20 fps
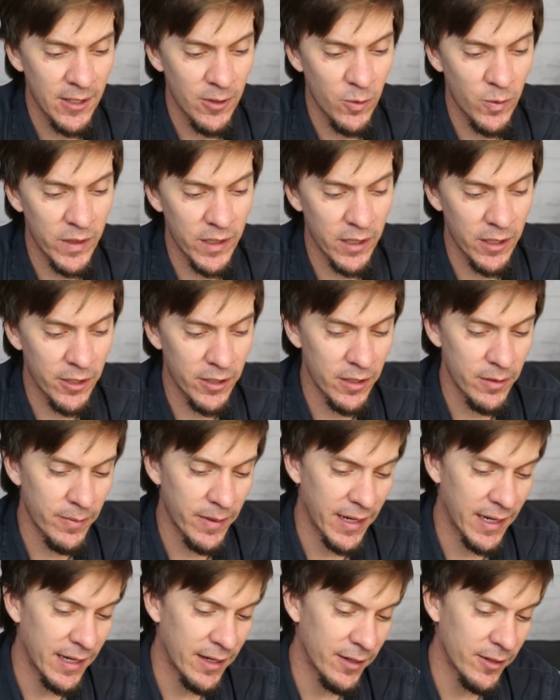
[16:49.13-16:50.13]
We learned
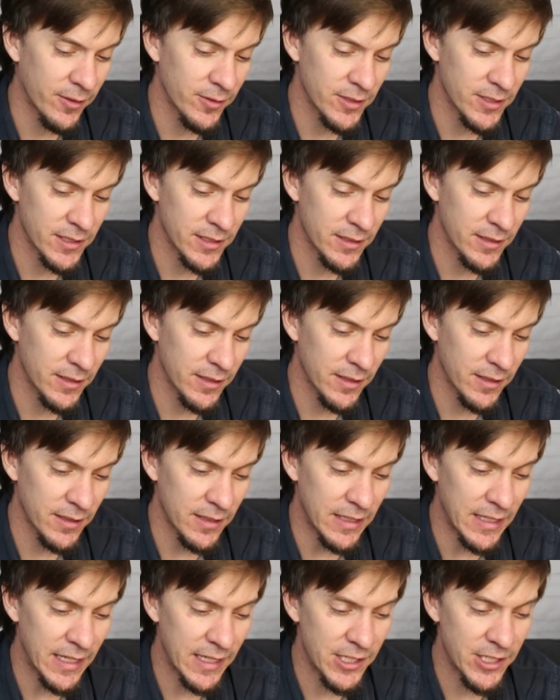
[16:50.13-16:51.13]
about
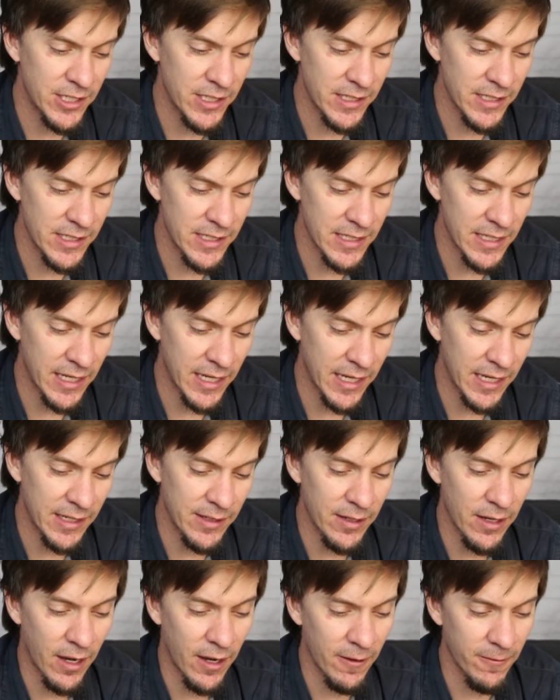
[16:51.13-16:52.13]
niches
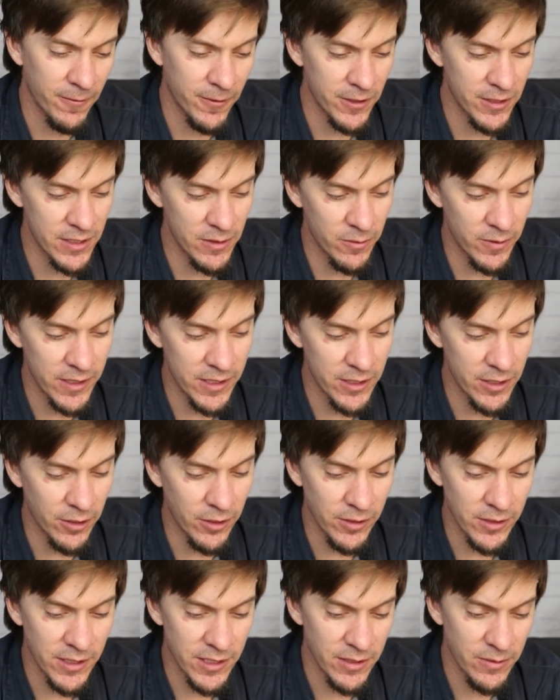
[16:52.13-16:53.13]
and offers and
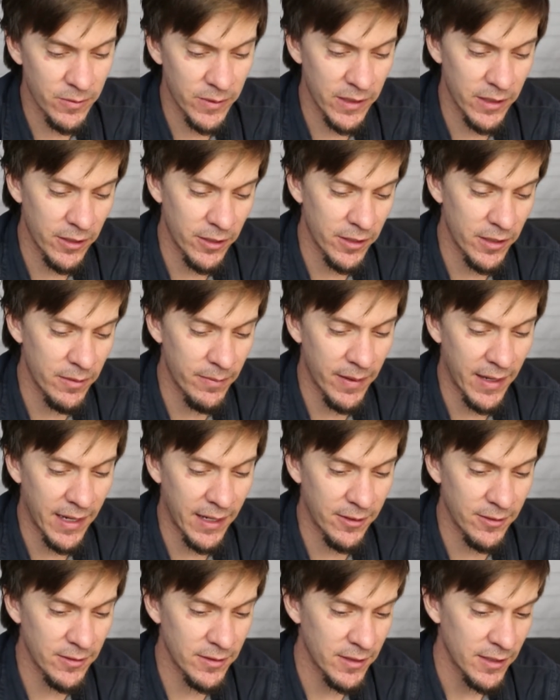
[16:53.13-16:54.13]
results. We learned
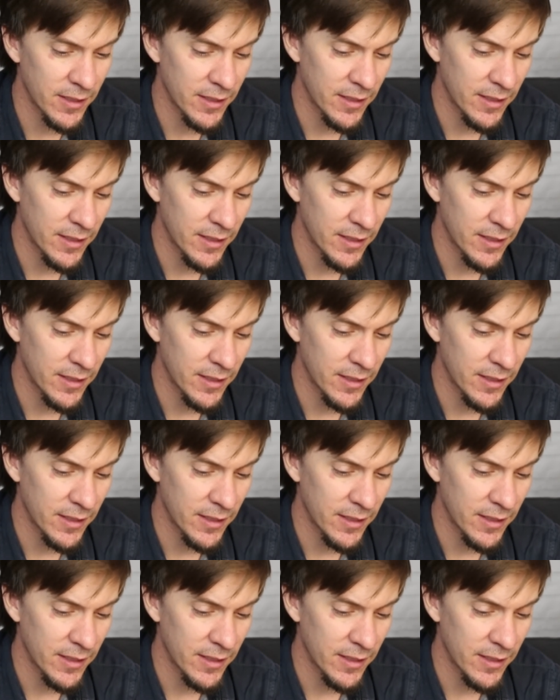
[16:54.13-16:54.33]
about